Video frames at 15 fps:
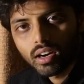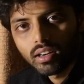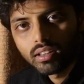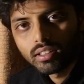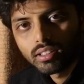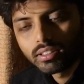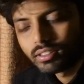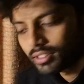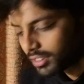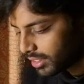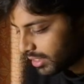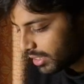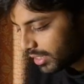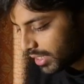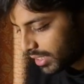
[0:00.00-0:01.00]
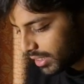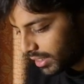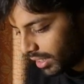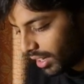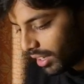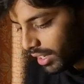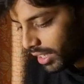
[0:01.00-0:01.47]
uh,
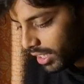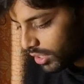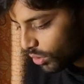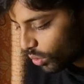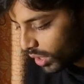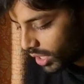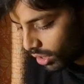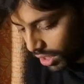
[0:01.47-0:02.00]
the learning is going